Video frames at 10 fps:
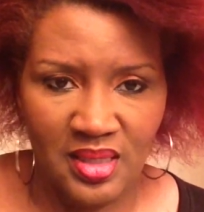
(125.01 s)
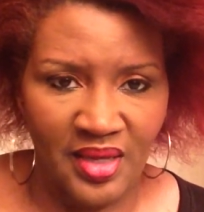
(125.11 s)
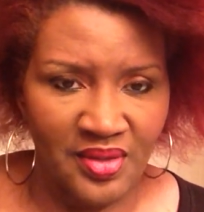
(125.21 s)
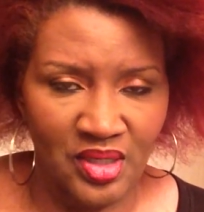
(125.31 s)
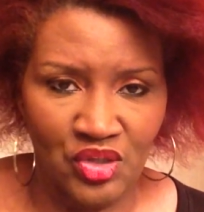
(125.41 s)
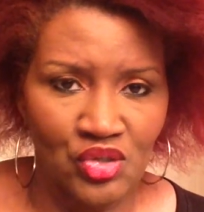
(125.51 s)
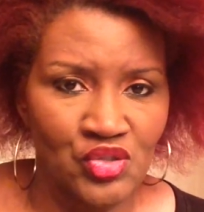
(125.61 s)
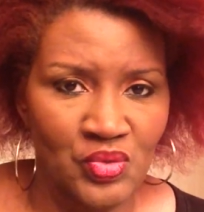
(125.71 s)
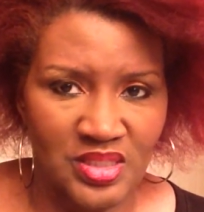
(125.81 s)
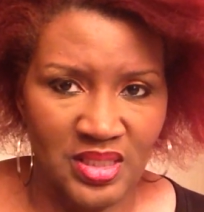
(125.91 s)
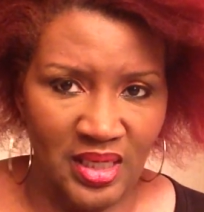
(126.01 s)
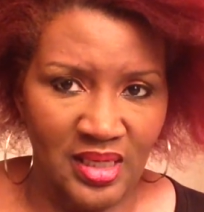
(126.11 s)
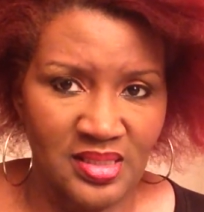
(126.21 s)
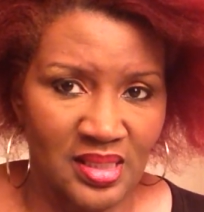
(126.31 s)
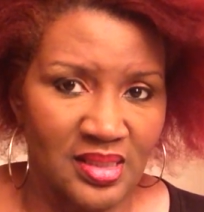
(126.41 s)
And then you twist the
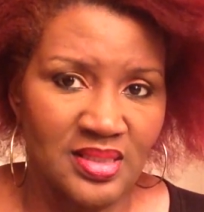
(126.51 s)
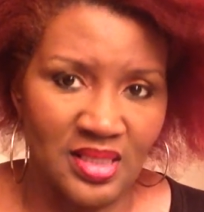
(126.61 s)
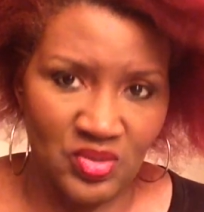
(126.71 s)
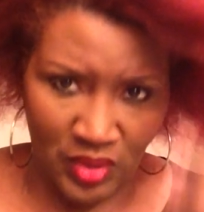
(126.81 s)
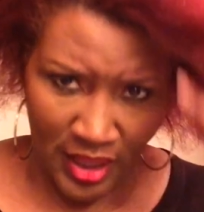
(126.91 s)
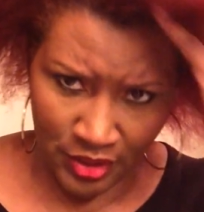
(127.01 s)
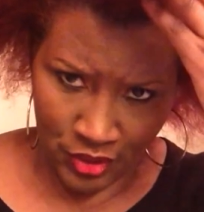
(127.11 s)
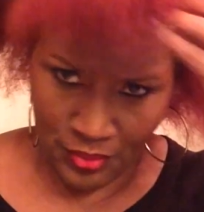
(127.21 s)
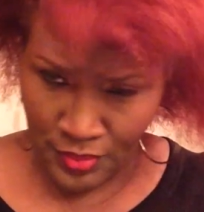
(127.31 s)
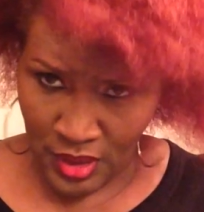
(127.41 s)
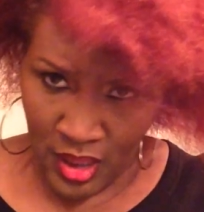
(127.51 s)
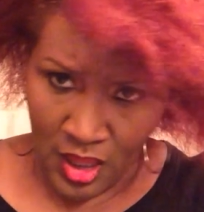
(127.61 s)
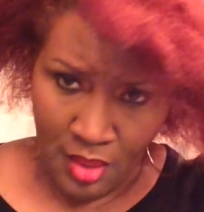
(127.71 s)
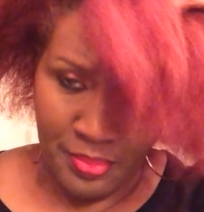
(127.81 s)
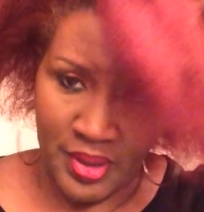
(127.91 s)
ends. At least that's what I do.
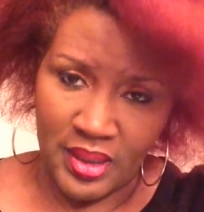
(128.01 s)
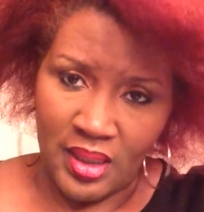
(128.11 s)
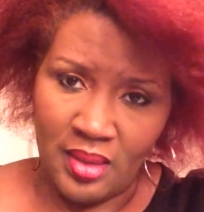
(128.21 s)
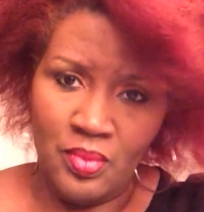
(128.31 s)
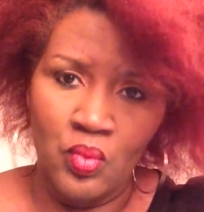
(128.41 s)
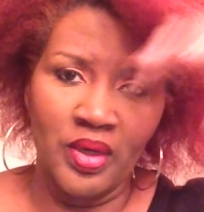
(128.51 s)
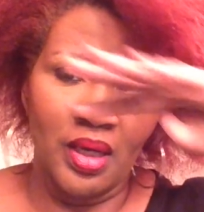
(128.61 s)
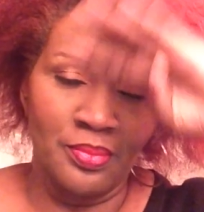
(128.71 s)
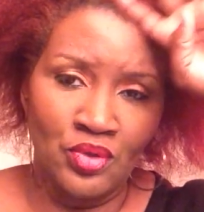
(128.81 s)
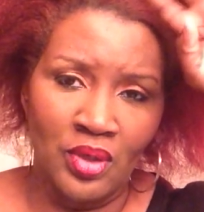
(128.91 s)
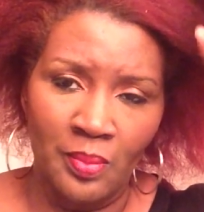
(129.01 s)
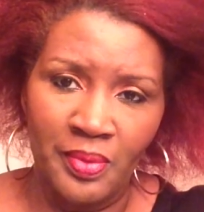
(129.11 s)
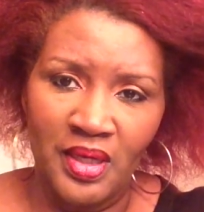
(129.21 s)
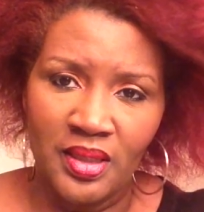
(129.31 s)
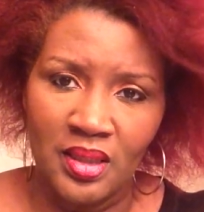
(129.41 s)
But when I'm doing a
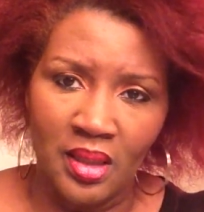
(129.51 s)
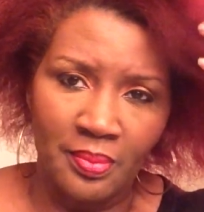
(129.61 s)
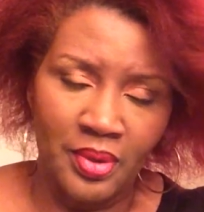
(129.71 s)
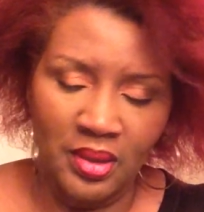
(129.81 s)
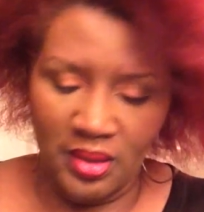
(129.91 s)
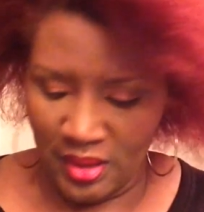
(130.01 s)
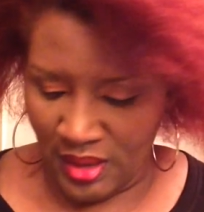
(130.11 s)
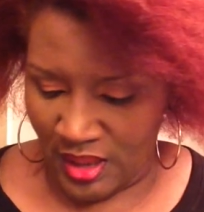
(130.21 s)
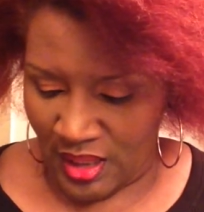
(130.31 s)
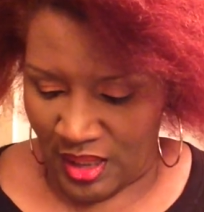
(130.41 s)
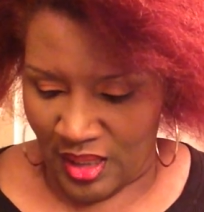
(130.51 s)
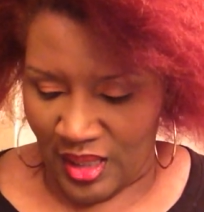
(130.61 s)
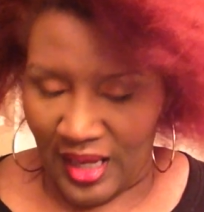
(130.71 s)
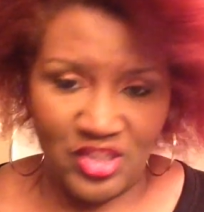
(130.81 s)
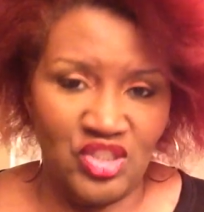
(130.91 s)
pin up,
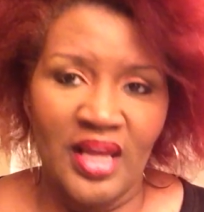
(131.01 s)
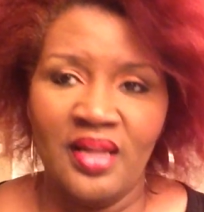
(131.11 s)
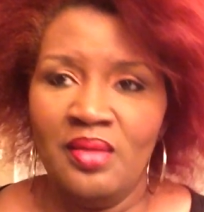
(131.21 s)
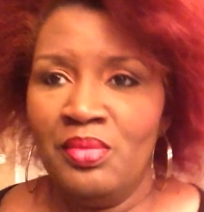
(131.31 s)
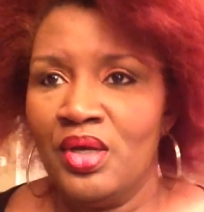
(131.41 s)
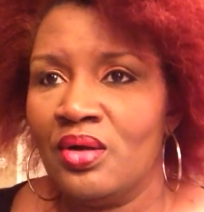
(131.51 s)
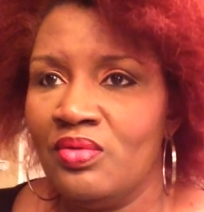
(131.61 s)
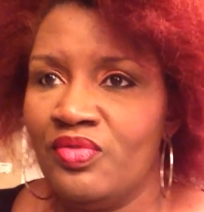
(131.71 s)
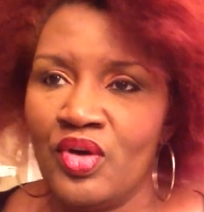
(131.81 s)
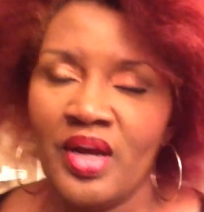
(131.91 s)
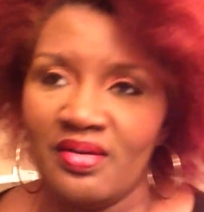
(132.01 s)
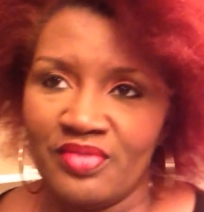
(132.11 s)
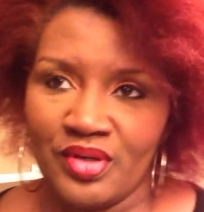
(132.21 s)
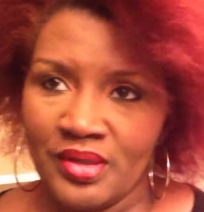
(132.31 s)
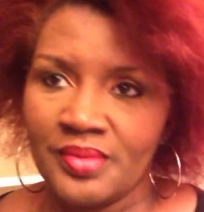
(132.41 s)
I stand in the mirror
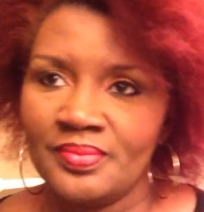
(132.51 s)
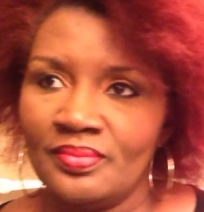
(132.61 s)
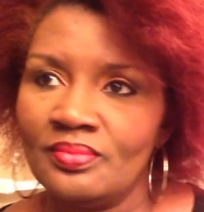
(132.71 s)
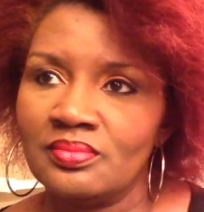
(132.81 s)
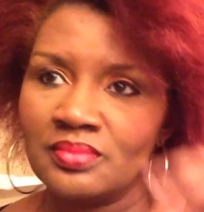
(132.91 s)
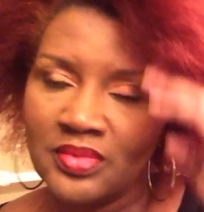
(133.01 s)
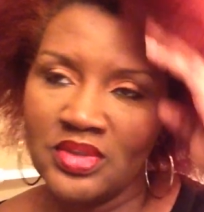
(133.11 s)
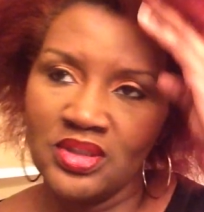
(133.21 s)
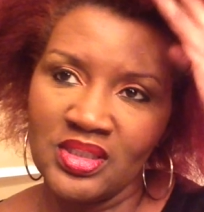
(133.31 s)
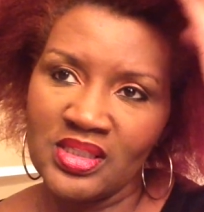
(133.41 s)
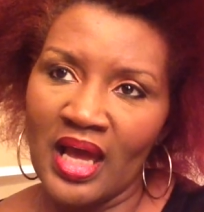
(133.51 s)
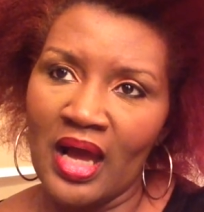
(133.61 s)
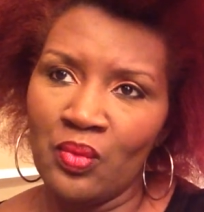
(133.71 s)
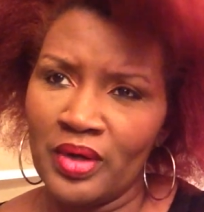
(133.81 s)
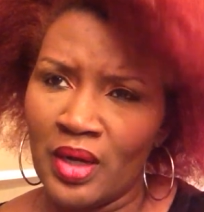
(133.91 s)
forever to
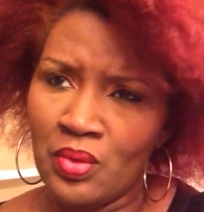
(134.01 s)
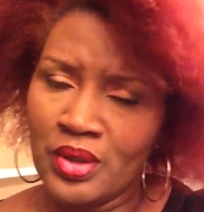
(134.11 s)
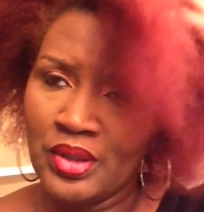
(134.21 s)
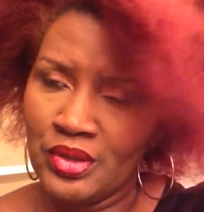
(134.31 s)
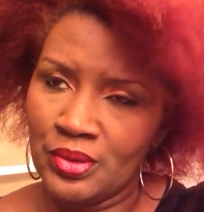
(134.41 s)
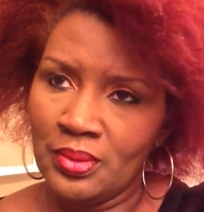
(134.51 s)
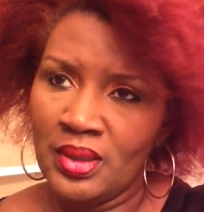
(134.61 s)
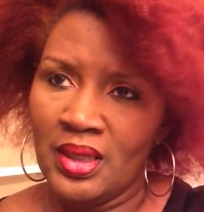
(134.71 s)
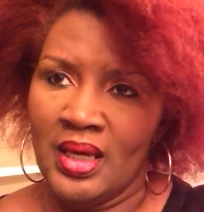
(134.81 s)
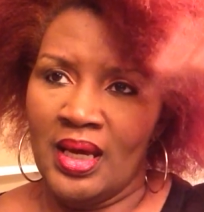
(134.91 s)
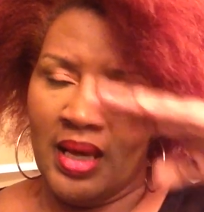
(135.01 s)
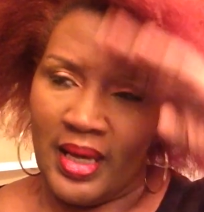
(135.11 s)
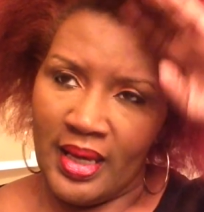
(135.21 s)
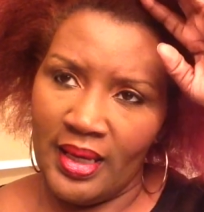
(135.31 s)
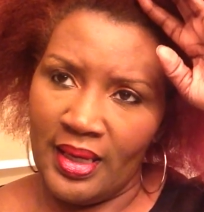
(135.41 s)
decide what I want to do.
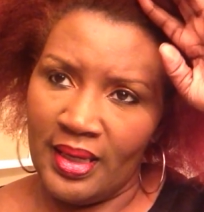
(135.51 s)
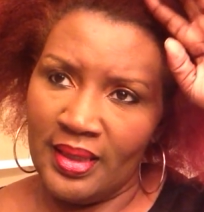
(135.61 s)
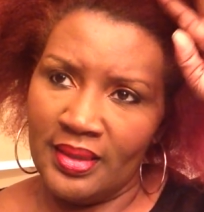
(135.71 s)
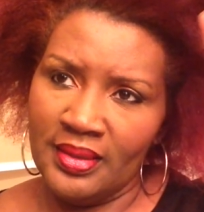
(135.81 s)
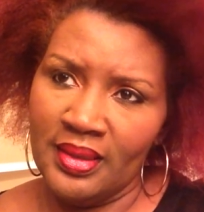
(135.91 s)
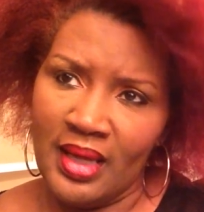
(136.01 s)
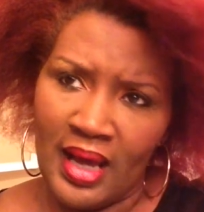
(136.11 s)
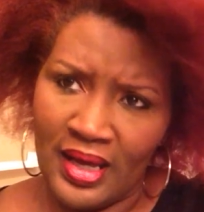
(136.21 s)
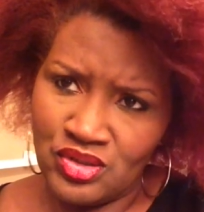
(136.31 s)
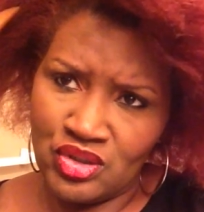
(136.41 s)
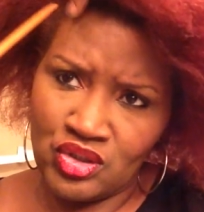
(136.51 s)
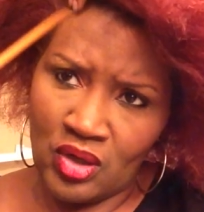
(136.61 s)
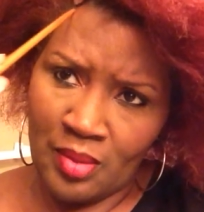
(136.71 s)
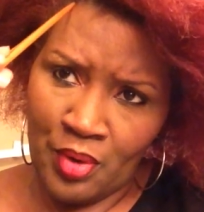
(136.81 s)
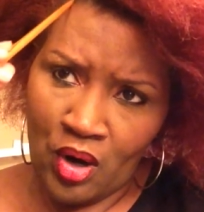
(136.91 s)
And I'll just
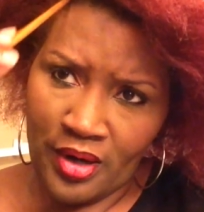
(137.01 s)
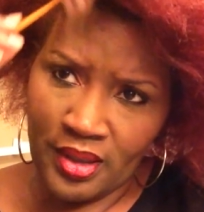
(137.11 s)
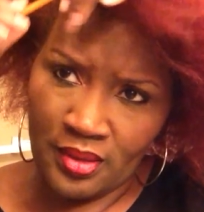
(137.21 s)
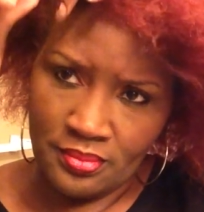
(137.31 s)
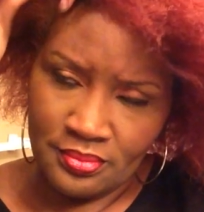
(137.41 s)
start parting.